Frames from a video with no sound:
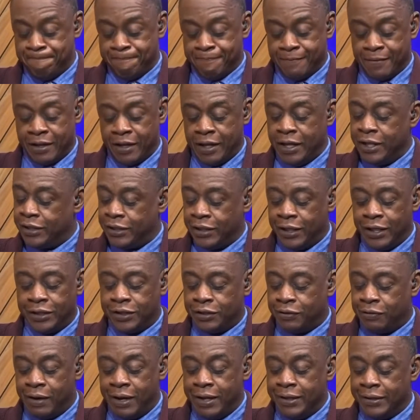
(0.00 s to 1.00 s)
It's
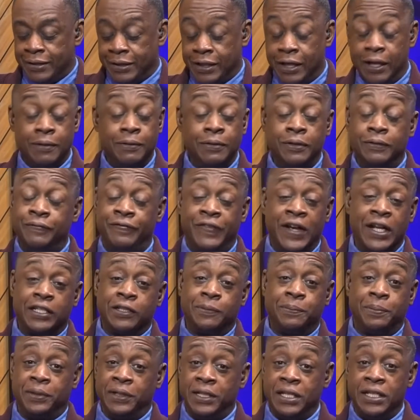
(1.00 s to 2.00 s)
crazy. In fact, the
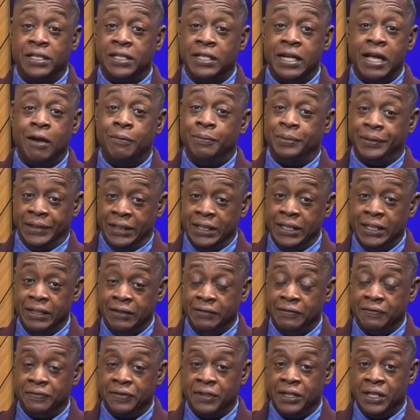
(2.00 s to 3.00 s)
police now
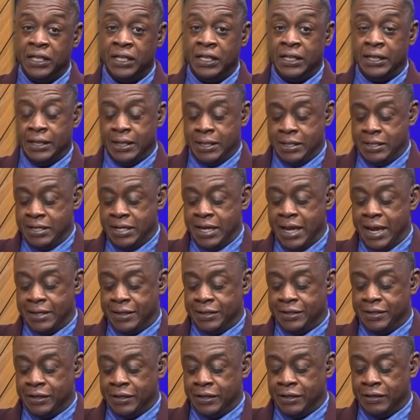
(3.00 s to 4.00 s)
believe that
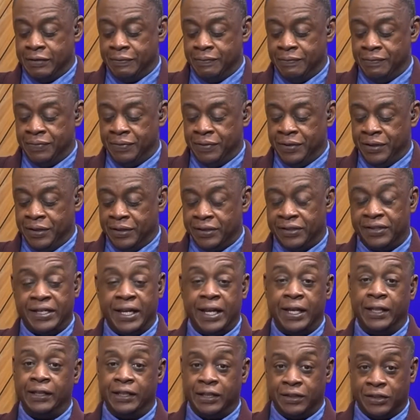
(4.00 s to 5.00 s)
the
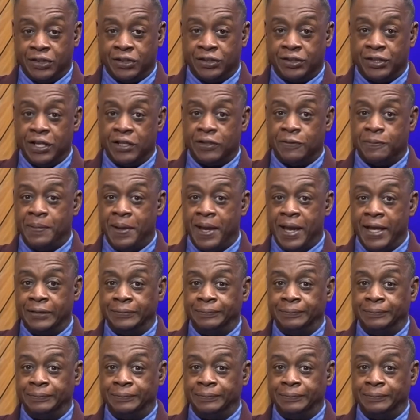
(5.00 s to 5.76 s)
assailant, the suspect,